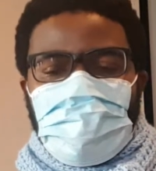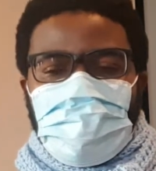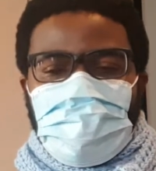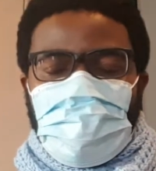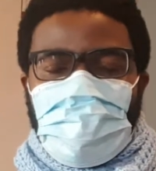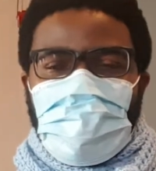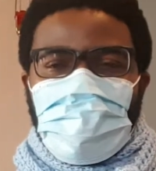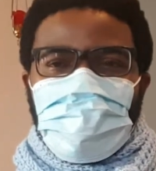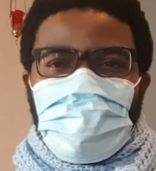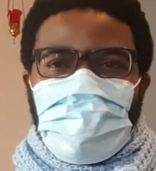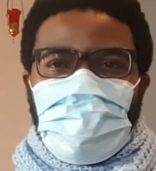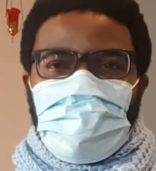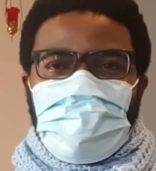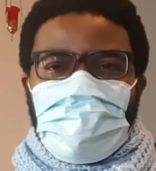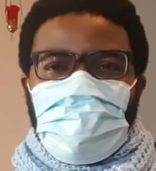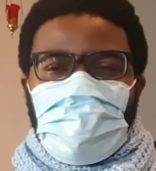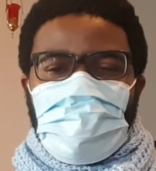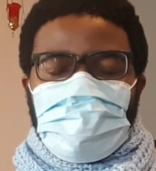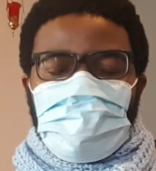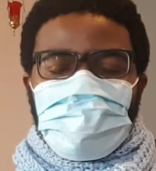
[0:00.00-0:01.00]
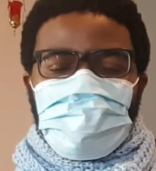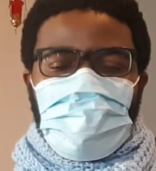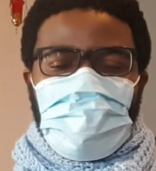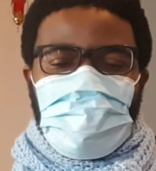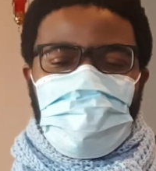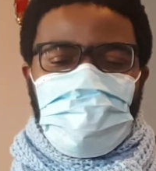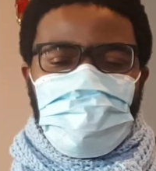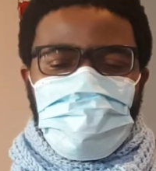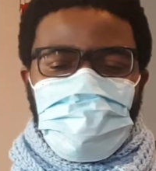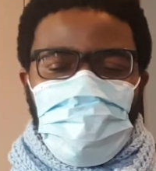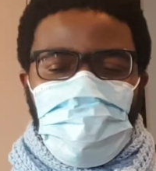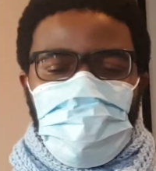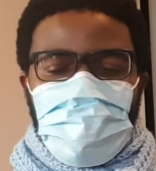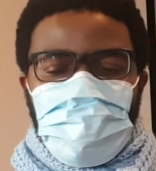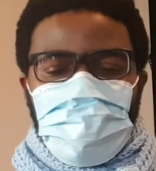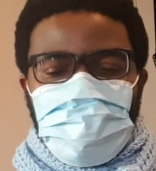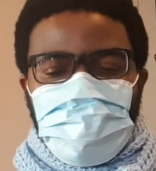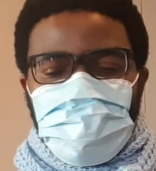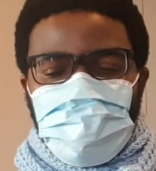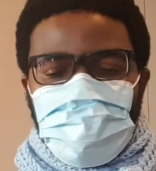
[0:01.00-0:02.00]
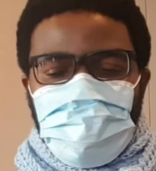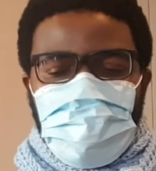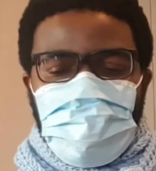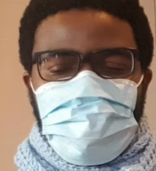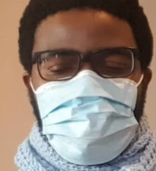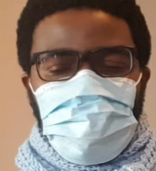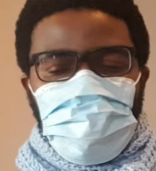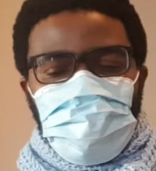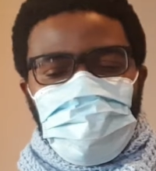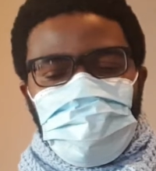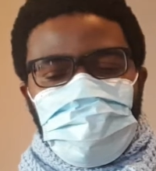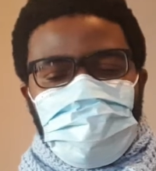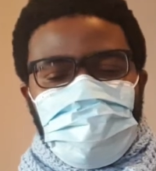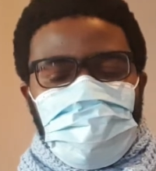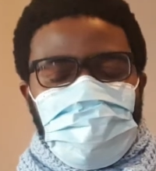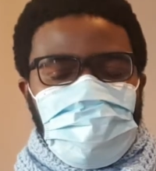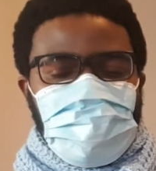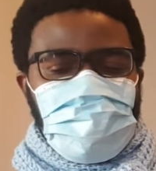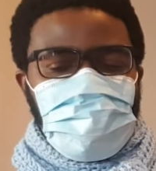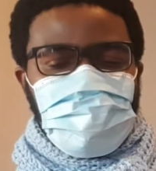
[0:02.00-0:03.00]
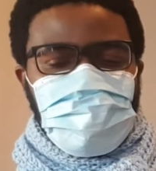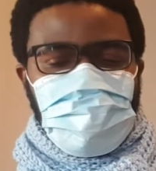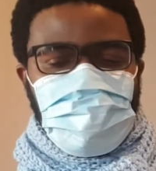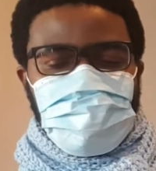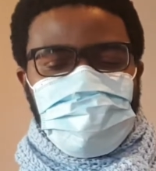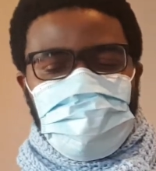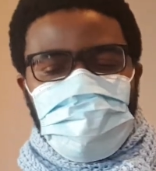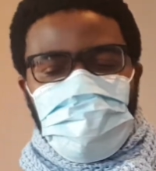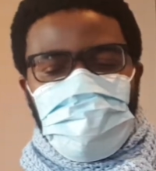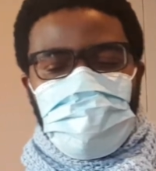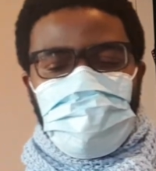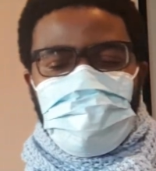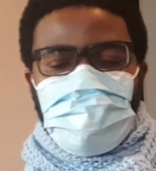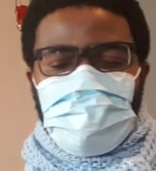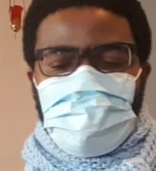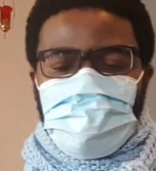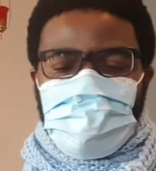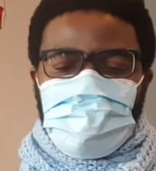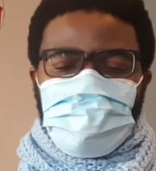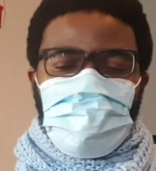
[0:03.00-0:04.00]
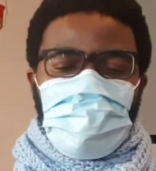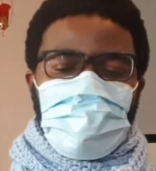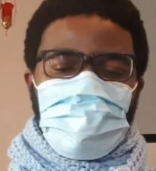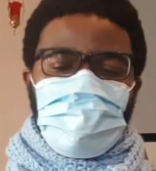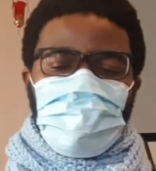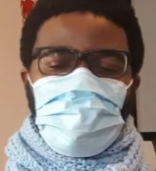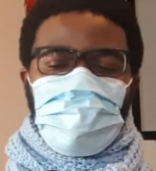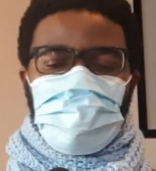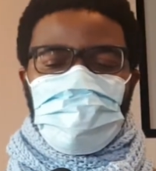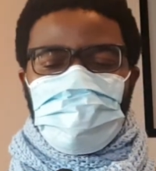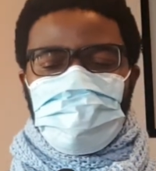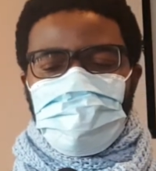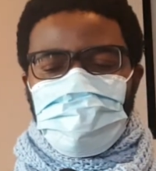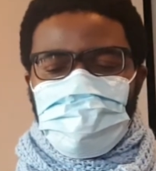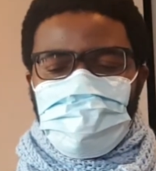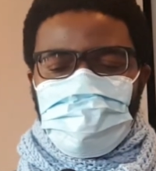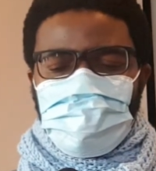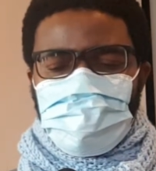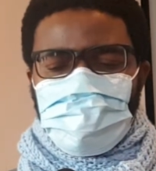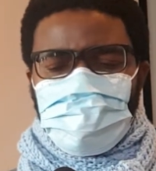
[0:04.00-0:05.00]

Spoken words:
Now, Canada has been polio-free for nearly 50 years, but for